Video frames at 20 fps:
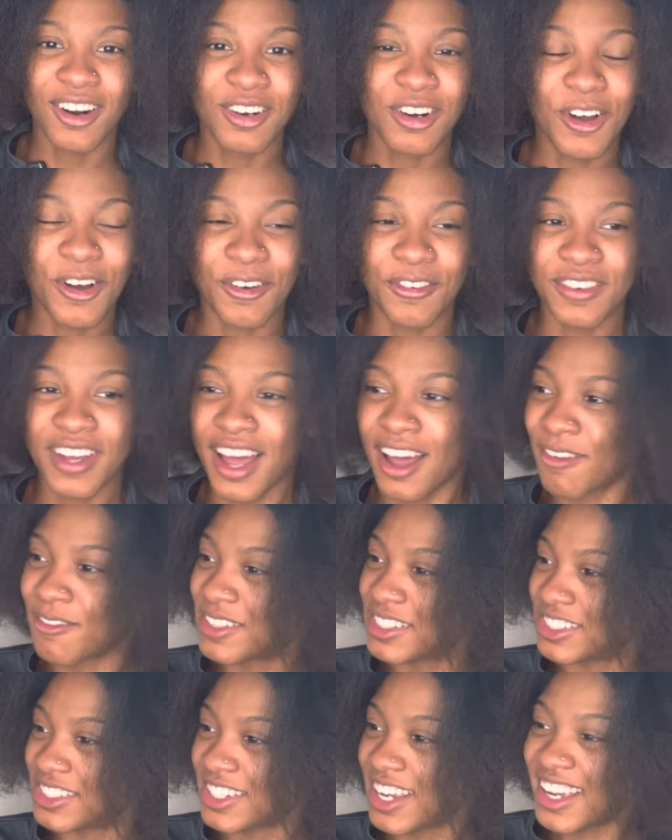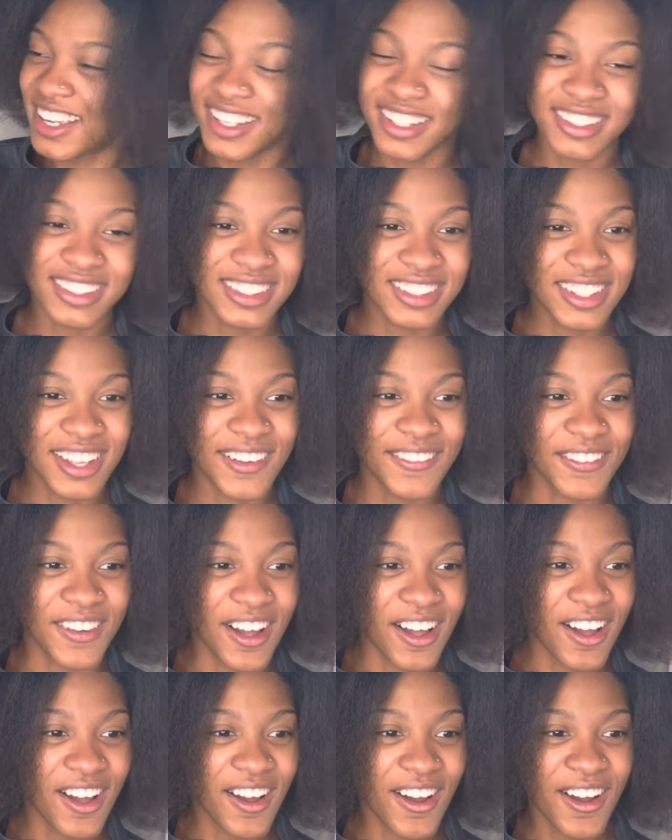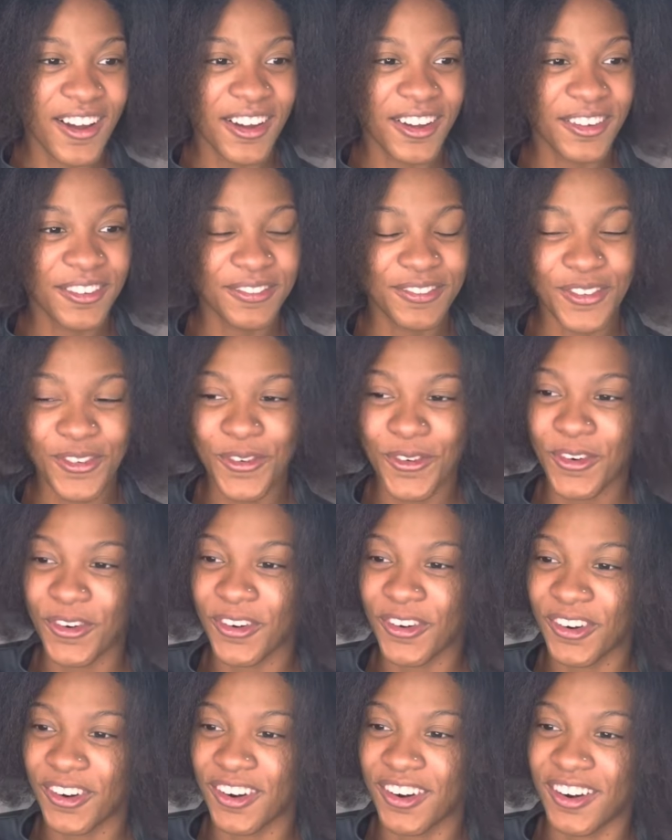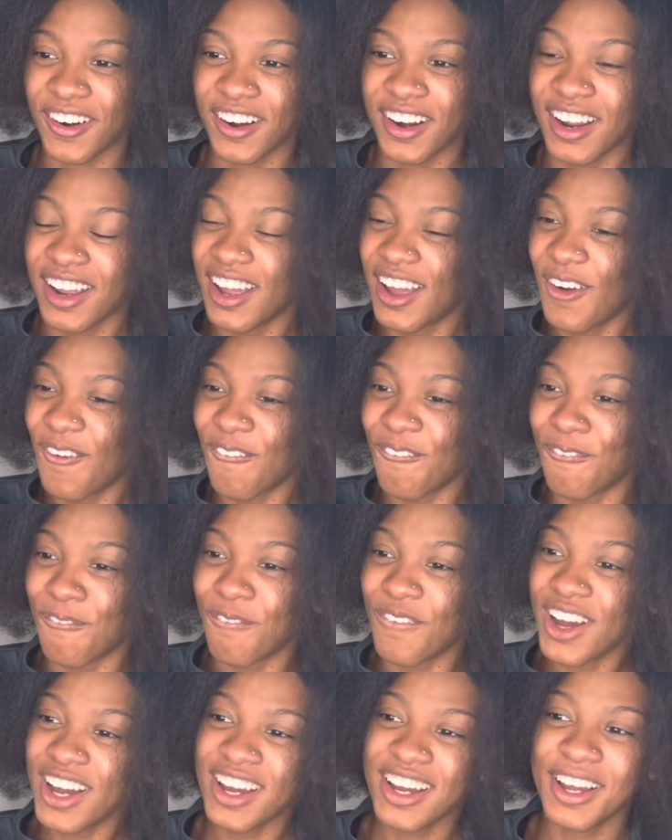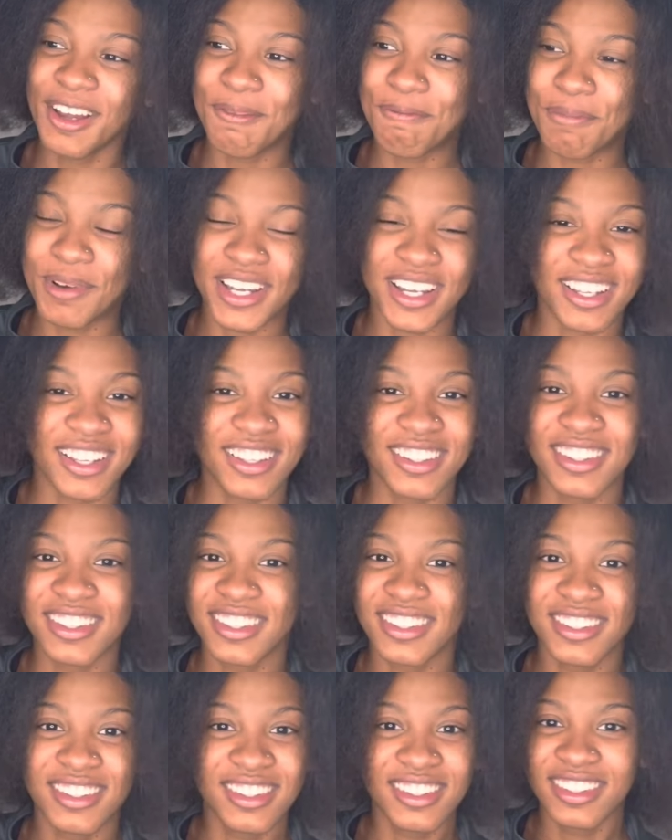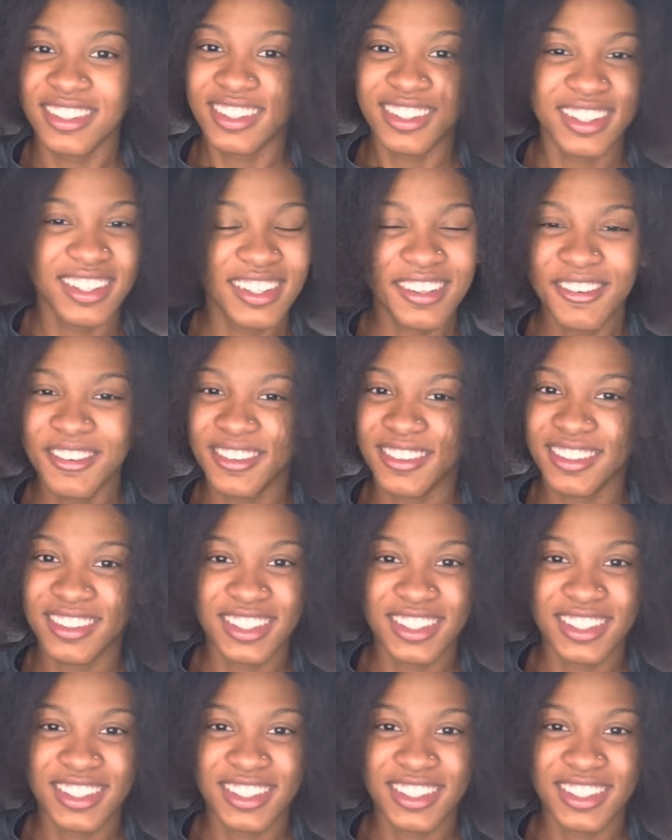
don't know if God was yanking stuff off or what, but it,